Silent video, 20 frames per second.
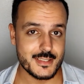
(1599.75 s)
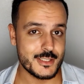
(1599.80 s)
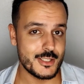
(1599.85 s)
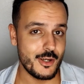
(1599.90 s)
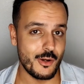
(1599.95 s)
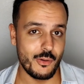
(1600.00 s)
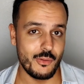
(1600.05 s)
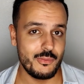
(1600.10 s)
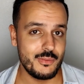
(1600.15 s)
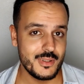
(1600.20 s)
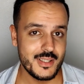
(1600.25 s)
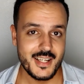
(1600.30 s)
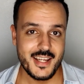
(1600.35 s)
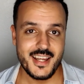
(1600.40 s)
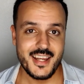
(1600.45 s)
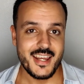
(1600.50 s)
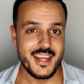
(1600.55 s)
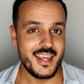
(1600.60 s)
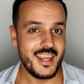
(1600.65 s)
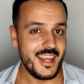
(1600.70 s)
So
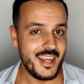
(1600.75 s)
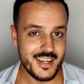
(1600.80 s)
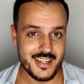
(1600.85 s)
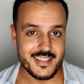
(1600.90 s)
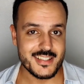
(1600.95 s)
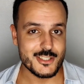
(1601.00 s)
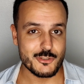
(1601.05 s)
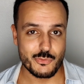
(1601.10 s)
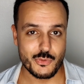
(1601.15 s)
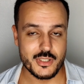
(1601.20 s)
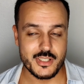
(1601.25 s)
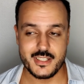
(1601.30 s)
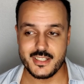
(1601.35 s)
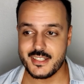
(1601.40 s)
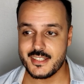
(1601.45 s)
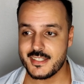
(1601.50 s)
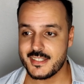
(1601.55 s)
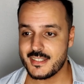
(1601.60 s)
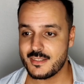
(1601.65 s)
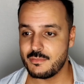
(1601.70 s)
it is what
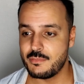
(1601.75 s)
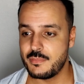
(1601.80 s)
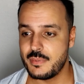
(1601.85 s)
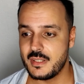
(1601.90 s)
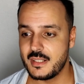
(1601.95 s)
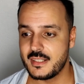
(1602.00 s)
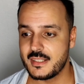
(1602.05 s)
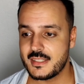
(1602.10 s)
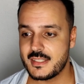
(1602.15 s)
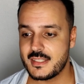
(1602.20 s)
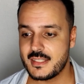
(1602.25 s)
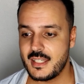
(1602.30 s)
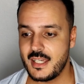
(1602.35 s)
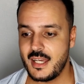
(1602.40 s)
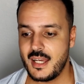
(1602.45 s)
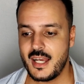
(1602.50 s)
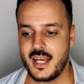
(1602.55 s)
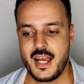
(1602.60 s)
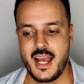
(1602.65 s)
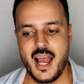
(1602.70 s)
it is. But
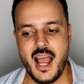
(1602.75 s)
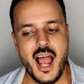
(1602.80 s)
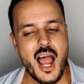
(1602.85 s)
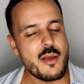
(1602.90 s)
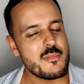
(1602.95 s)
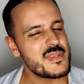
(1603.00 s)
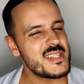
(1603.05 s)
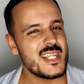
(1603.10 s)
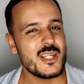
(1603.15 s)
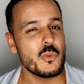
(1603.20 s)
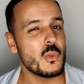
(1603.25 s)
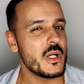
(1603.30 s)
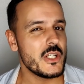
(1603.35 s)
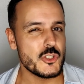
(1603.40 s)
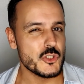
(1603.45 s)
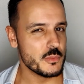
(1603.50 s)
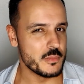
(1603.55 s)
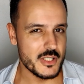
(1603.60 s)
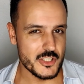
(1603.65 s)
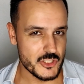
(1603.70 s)
I'm seeing
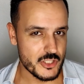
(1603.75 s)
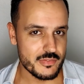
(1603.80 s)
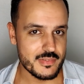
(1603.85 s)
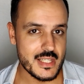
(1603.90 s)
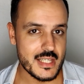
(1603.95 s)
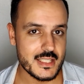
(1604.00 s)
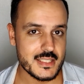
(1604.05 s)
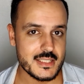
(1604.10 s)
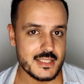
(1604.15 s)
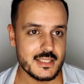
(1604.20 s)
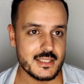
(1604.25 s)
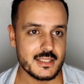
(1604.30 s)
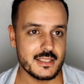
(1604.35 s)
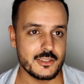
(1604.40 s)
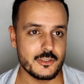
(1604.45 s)
way too much of that.